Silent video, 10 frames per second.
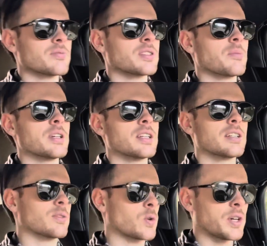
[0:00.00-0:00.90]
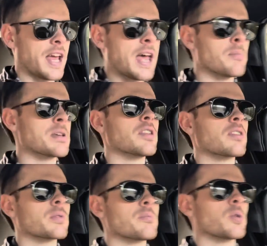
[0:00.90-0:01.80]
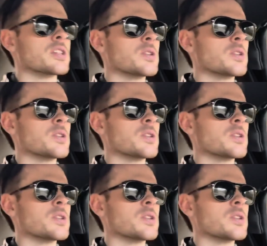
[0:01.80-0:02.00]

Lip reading: or an M, even 3.2